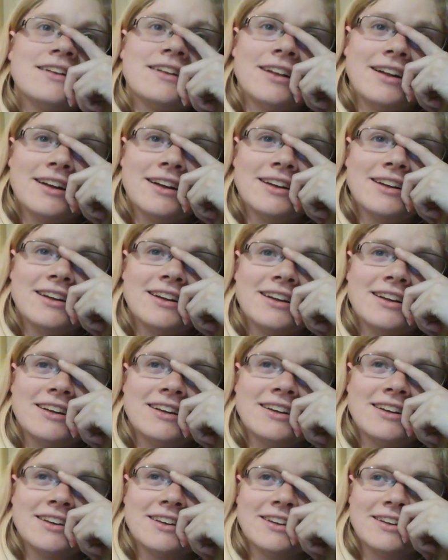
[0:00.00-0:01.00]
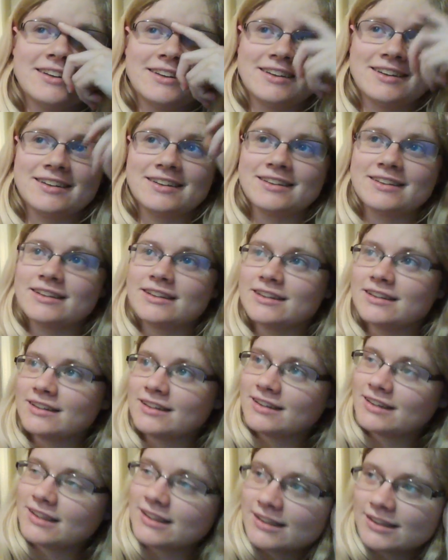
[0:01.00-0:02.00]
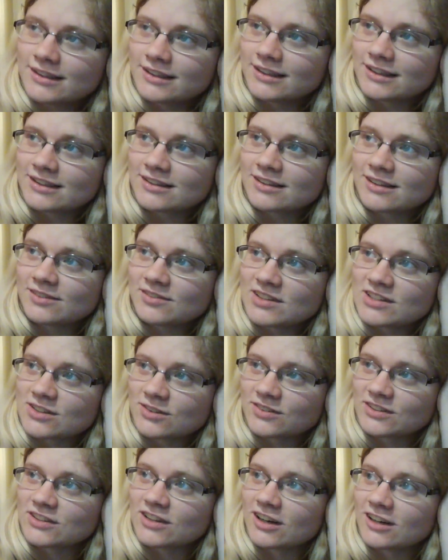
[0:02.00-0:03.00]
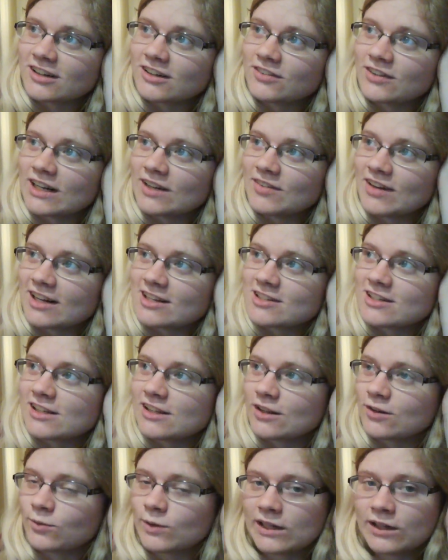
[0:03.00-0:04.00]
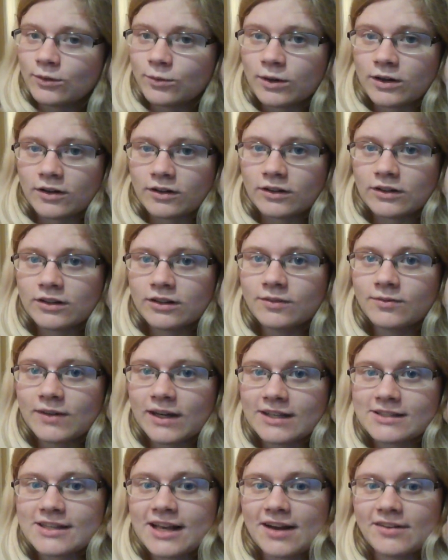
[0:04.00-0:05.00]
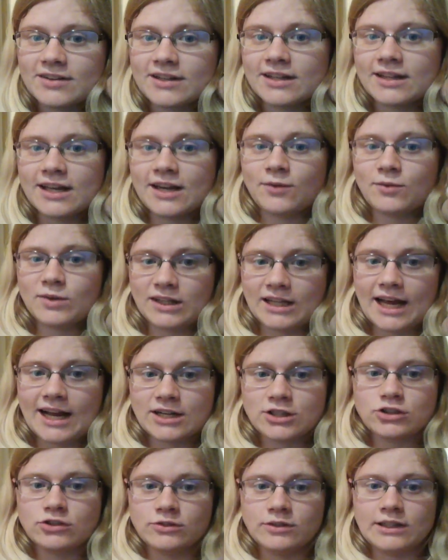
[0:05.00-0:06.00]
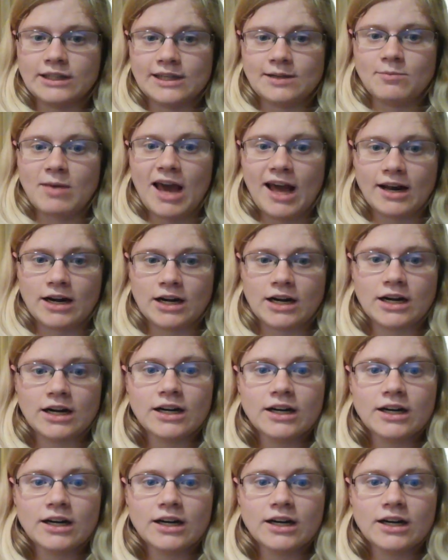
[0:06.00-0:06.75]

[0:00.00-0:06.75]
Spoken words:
It's gonna be so much harder when I'm actually in the real world, because everything will actually matter.